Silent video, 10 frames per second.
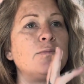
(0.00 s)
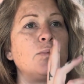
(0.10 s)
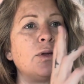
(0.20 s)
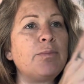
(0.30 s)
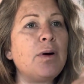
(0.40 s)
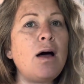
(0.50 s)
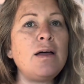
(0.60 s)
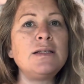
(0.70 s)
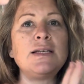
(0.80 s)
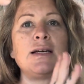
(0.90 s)
with
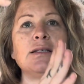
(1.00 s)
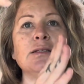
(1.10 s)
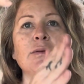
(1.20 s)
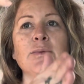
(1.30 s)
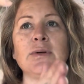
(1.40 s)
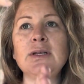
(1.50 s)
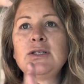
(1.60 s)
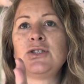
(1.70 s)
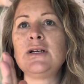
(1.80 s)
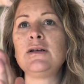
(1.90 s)
politics, with
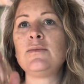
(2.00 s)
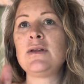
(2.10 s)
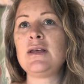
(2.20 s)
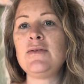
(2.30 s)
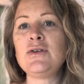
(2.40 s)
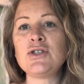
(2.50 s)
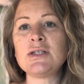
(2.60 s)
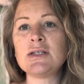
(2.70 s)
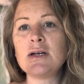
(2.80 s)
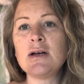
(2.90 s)
religion, with even just